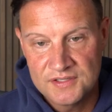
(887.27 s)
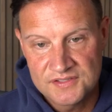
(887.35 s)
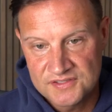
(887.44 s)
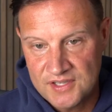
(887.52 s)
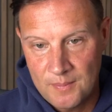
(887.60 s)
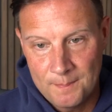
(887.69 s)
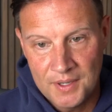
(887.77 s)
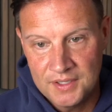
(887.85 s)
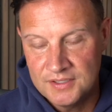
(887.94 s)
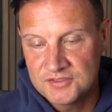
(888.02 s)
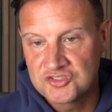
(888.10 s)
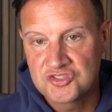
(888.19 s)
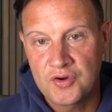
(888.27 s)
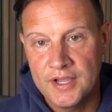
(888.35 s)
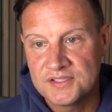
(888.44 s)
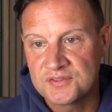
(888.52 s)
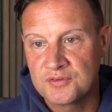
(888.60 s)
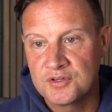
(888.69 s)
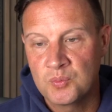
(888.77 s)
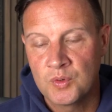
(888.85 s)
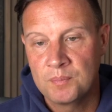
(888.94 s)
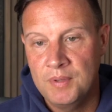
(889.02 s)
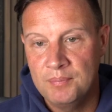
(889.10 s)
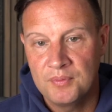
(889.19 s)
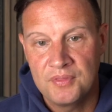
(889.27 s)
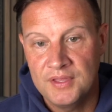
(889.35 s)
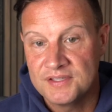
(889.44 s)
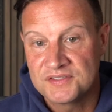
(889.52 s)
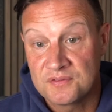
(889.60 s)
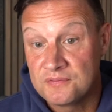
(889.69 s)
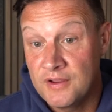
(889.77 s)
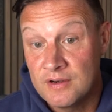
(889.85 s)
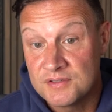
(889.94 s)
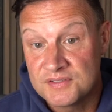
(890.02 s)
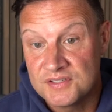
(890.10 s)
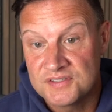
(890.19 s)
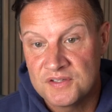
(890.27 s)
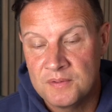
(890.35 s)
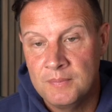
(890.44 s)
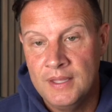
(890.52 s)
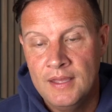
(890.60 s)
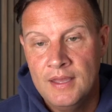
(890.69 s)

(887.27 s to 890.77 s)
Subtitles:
This is how money is transferred, where people think it's a fair system